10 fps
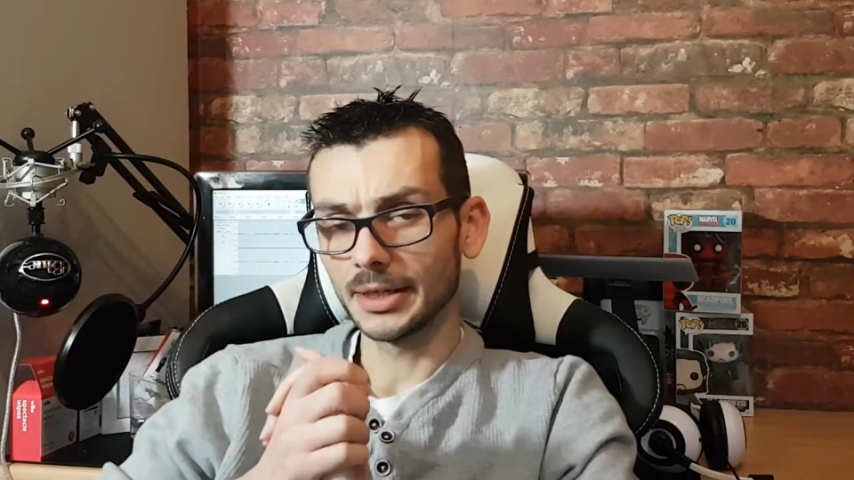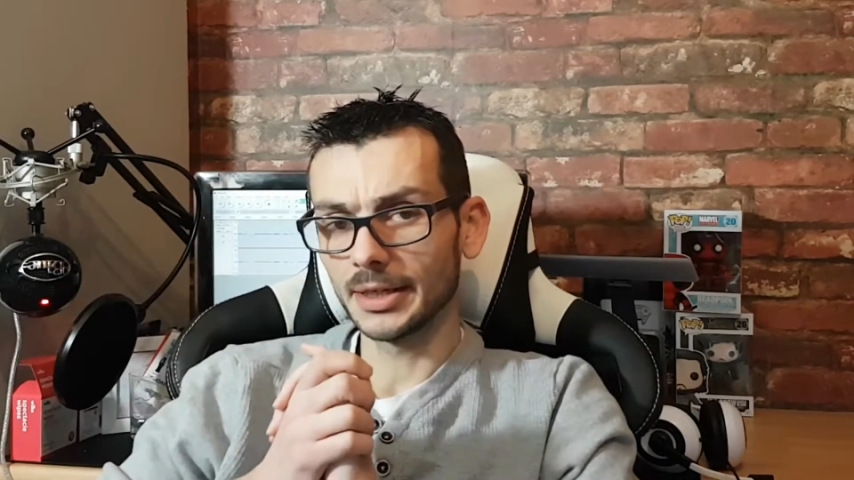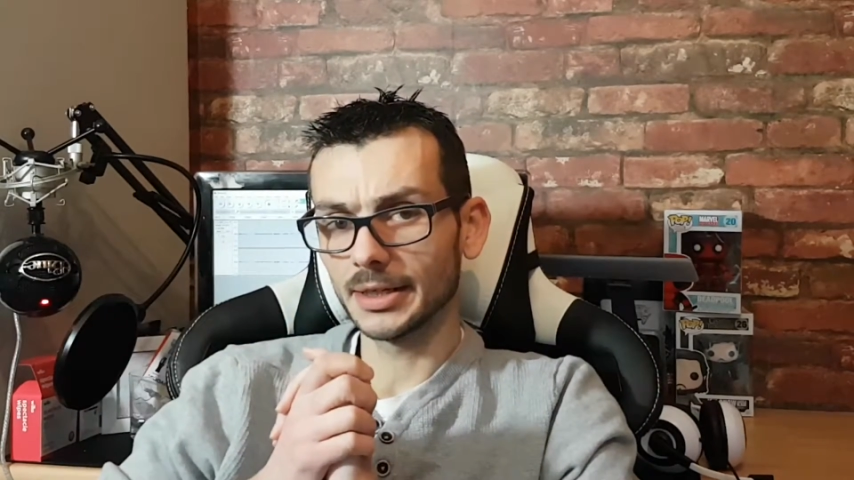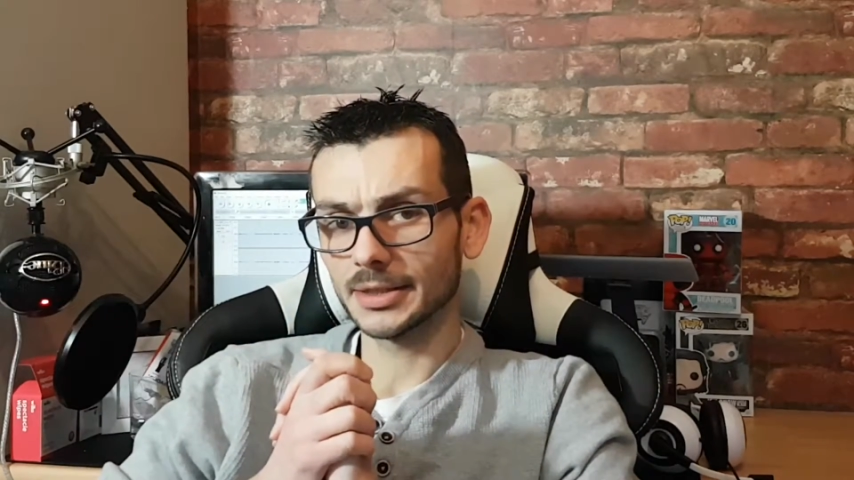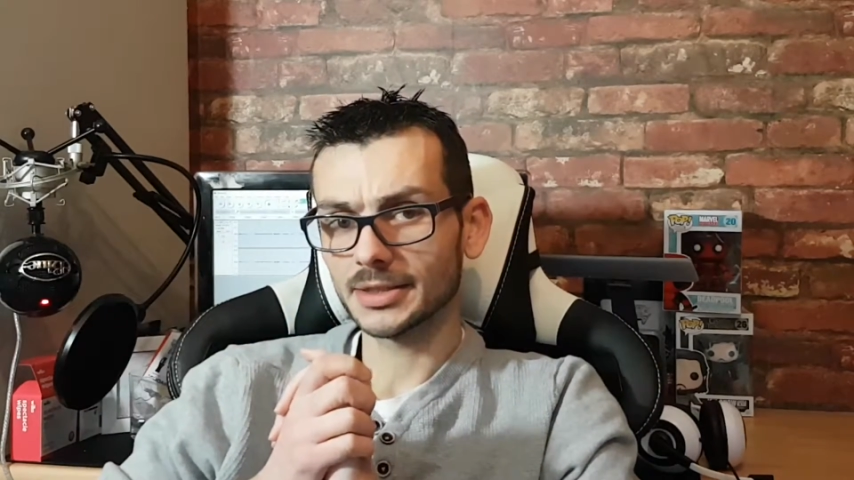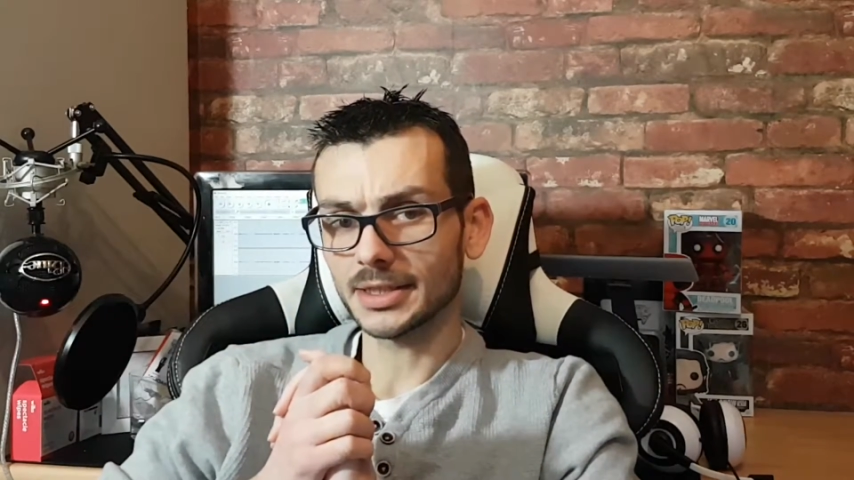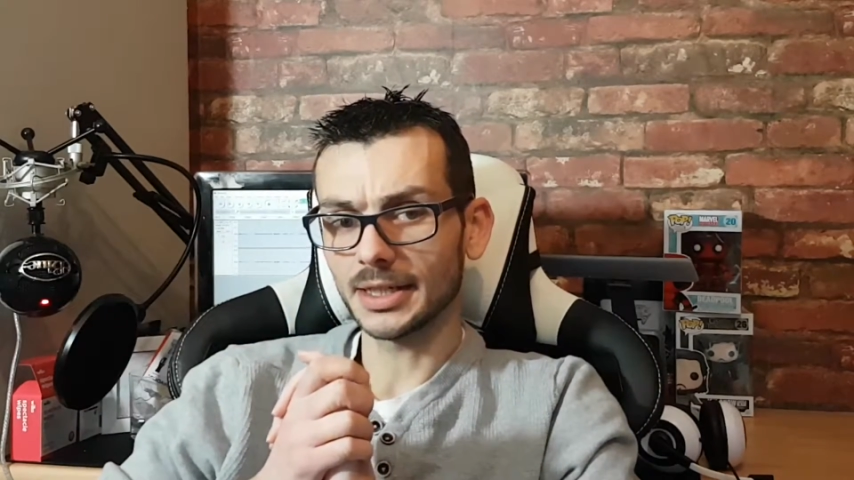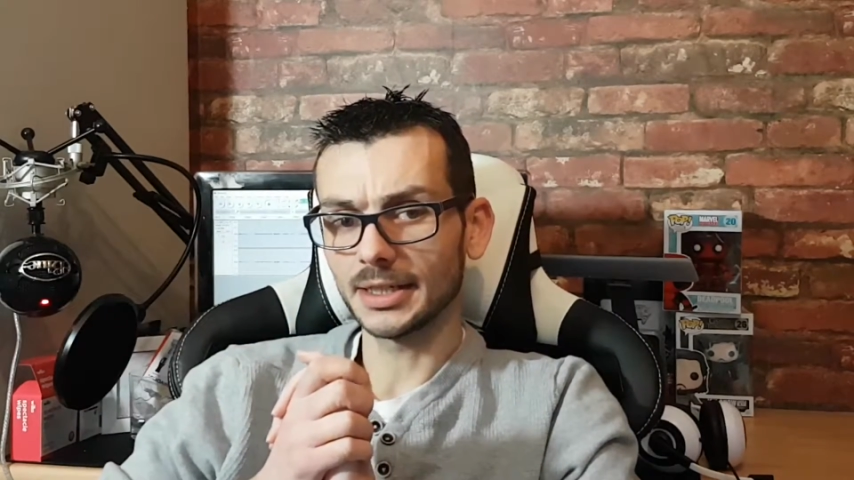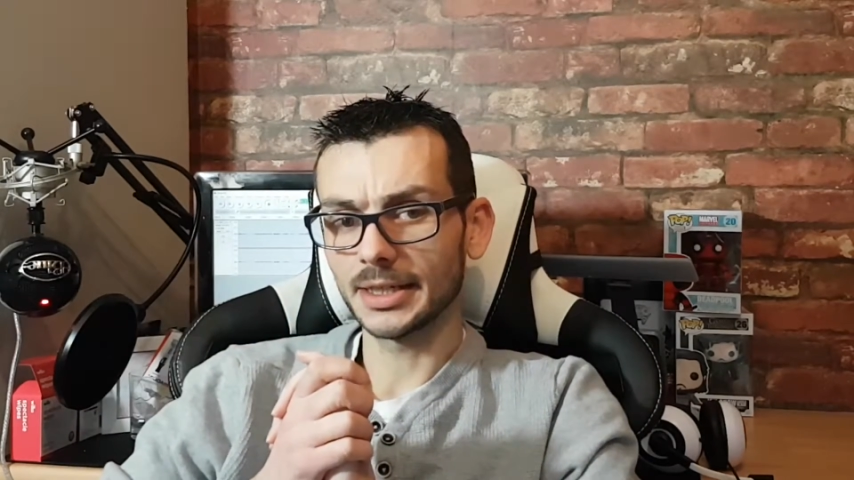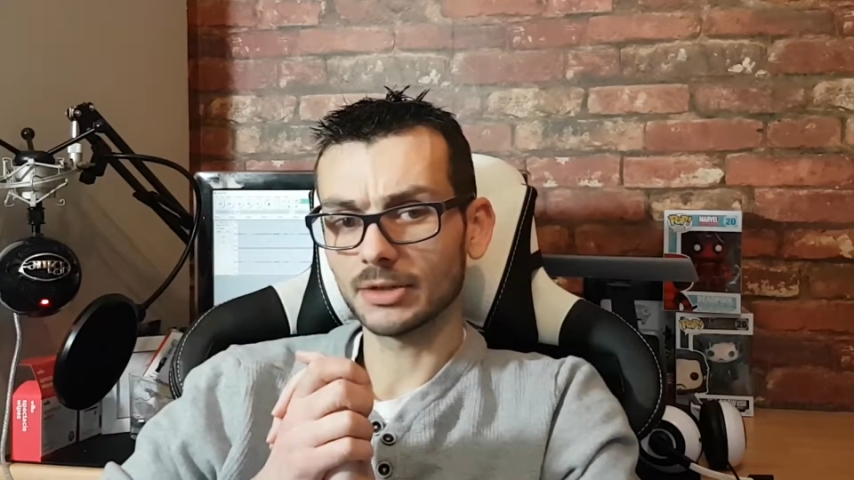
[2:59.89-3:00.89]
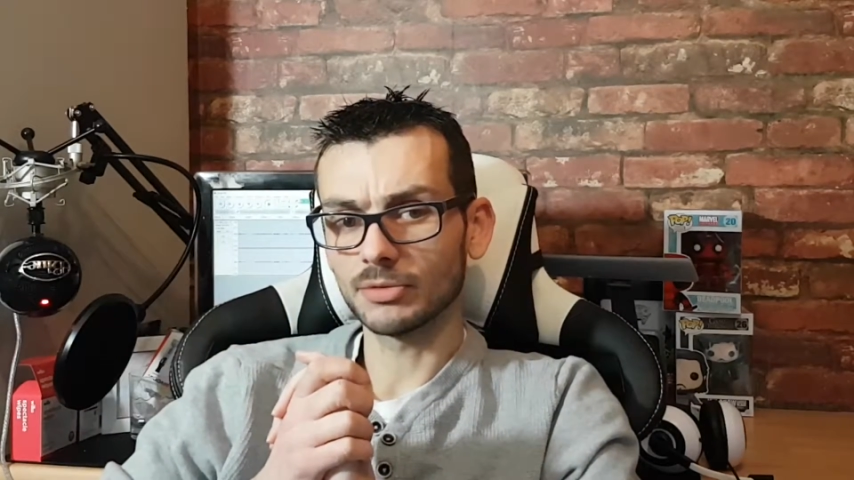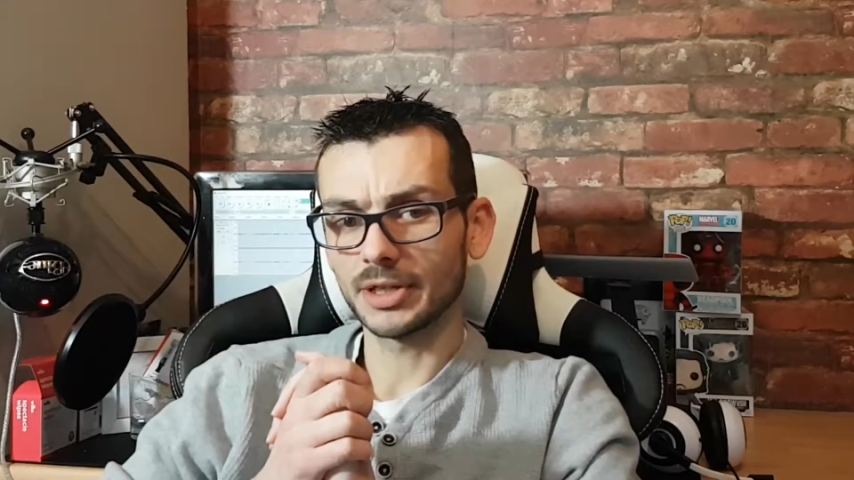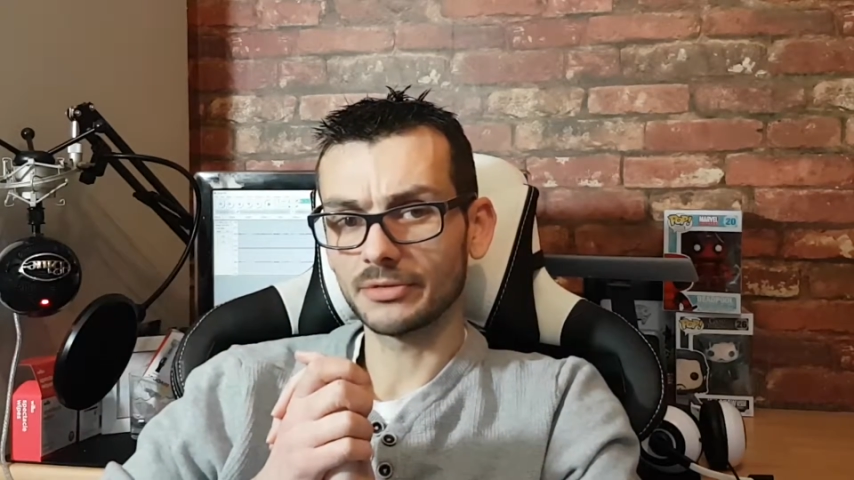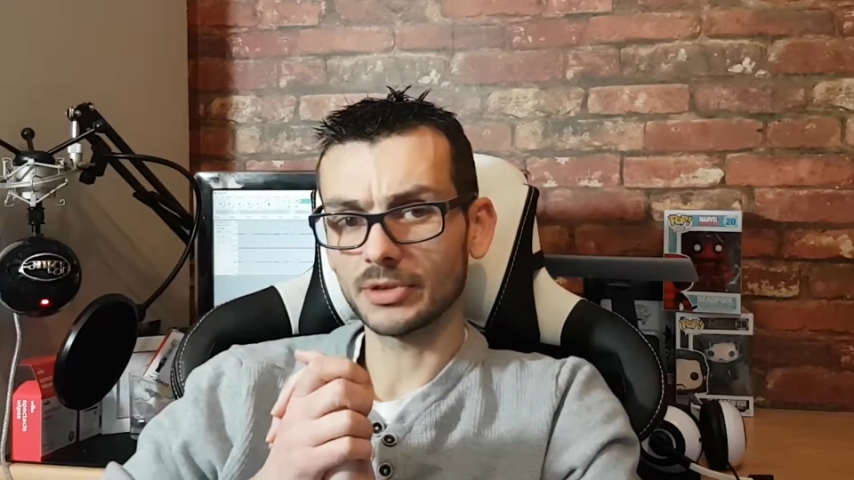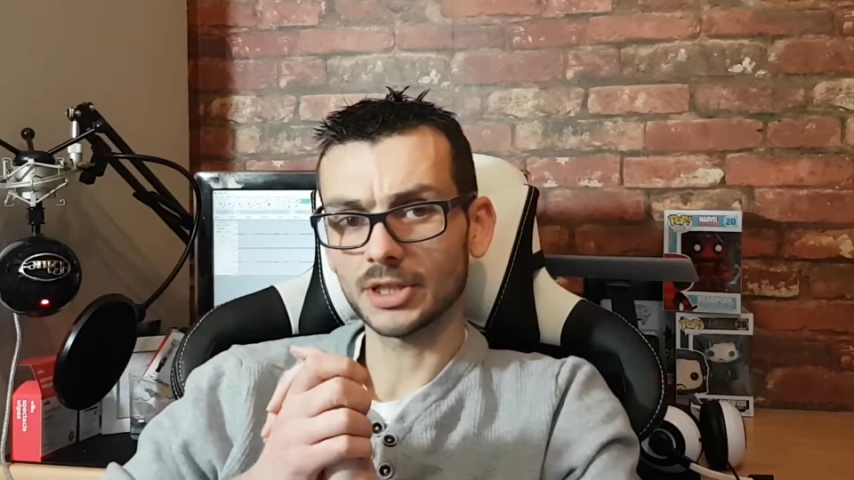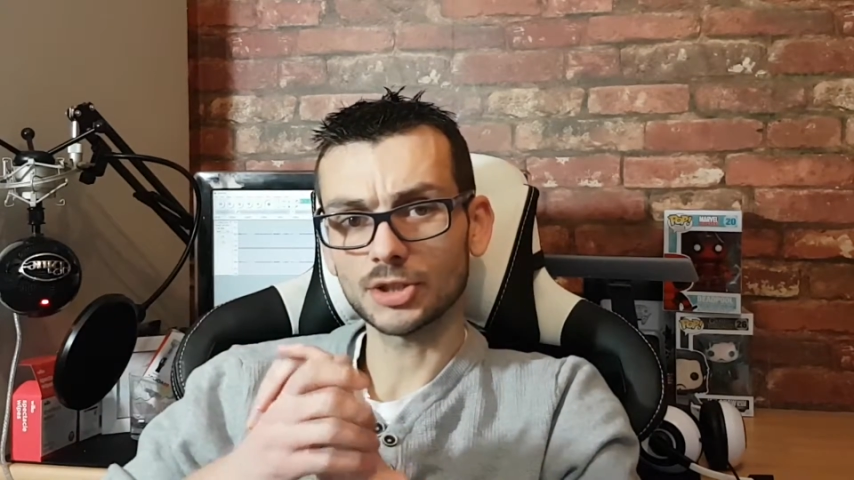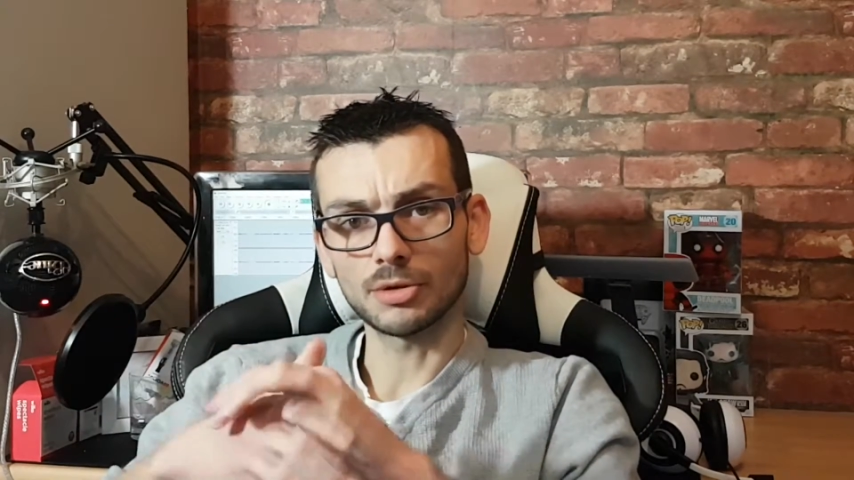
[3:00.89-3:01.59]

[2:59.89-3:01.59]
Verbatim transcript: a Skylake refresh